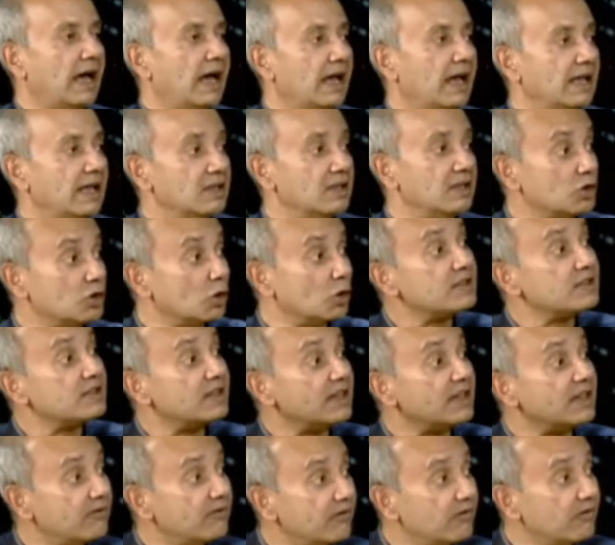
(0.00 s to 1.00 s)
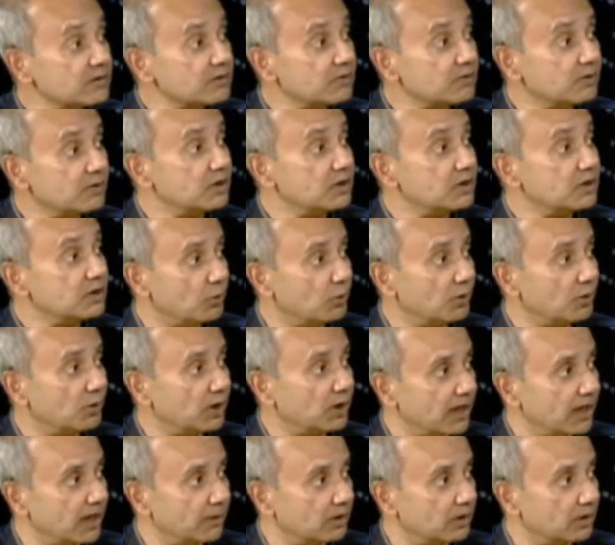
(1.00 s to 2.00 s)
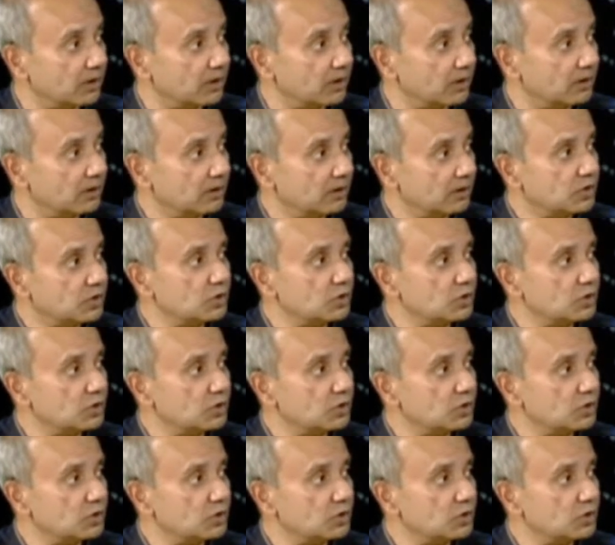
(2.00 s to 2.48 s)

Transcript: And so it's the investments in human capital.